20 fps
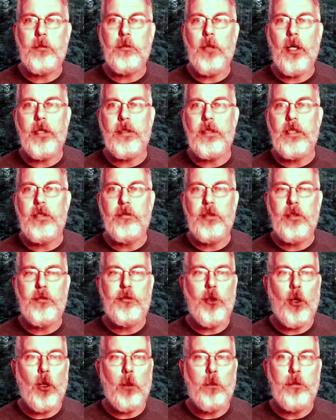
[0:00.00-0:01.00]
bite. Even if
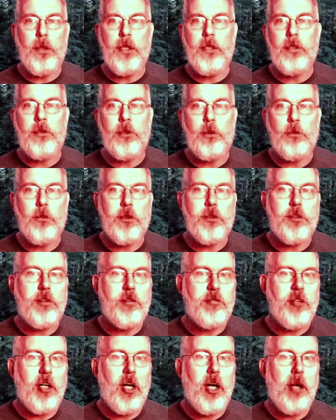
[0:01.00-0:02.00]
you are bitten, you will
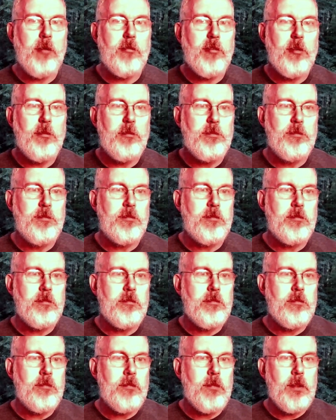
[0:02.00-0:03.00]
survive.
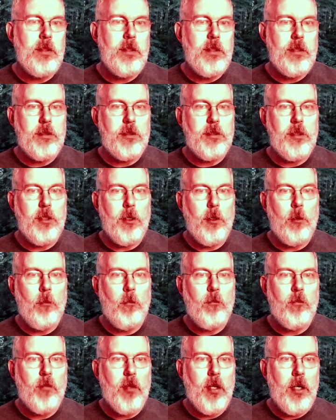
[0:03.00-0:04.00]
So,
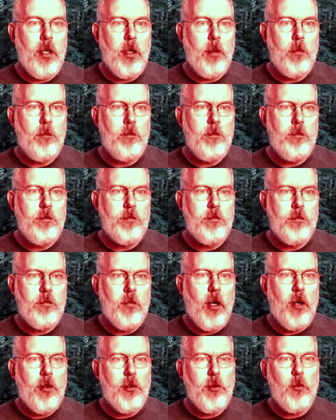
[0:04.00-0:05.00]
um,
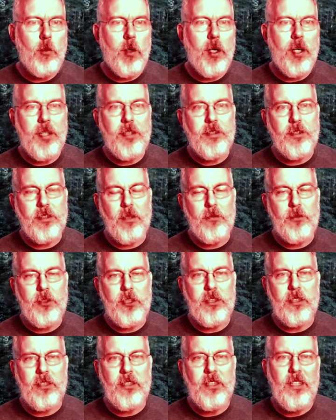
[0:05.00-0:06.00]
otherwise, I
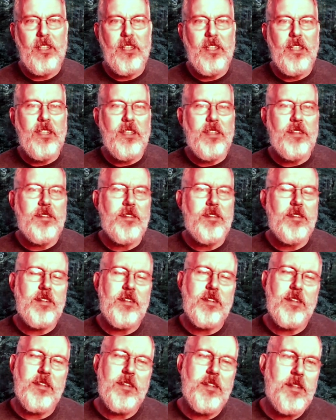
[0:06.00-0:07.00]
mean,
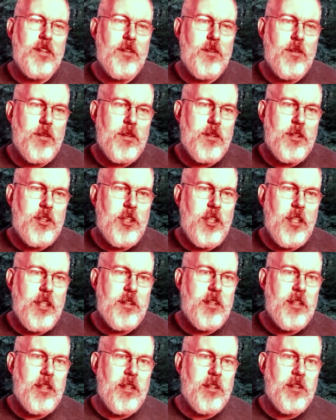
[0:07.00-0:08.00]

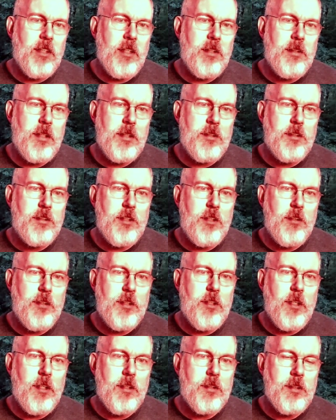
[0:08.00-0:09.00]
chanting is unnecessary
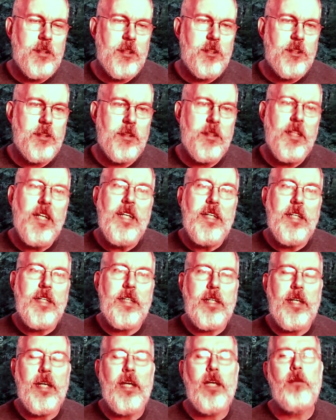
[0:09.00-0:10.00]
cognition.
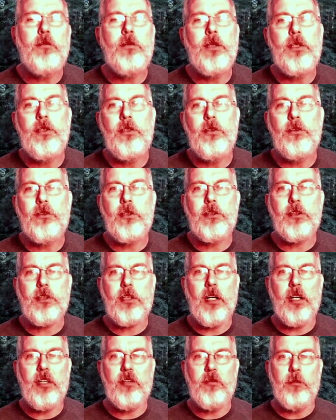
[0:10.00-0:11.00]
It can be used as a
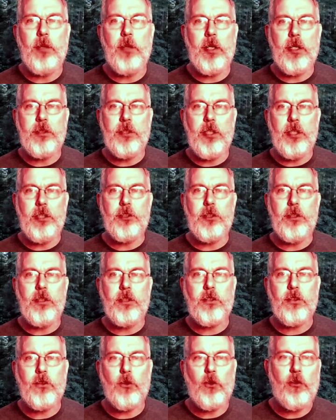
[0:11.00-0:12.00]
kind of meditation,
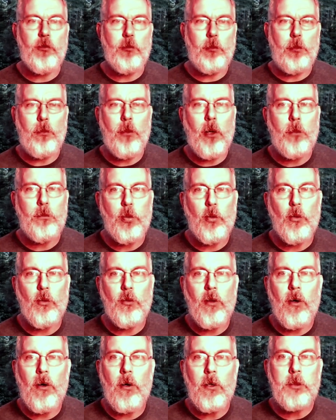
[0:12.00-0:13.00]
it's sort of a
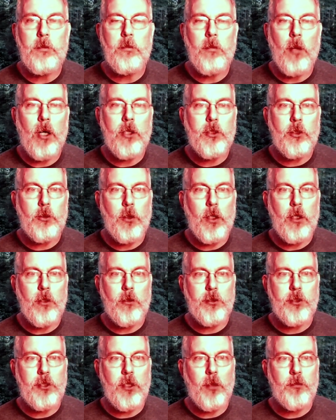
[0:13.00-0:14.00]
prolonged mantra
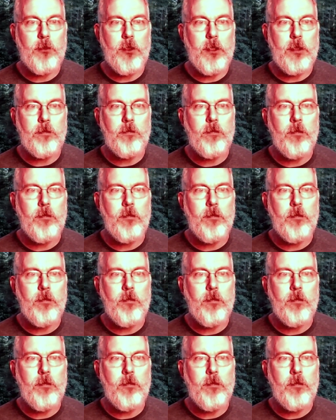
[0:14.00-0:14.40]
or something.